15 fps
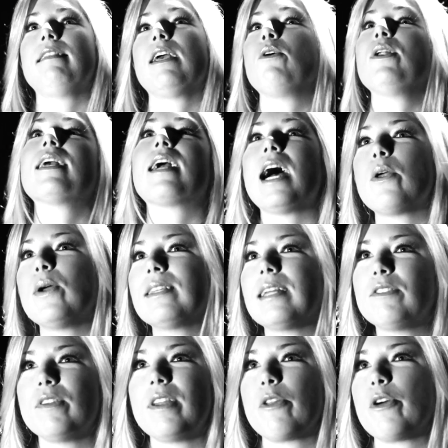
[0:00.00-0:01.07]
tengo el carro
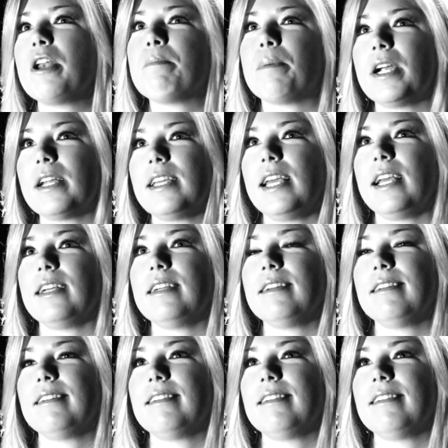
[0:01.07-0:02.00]
estacionado en el parking.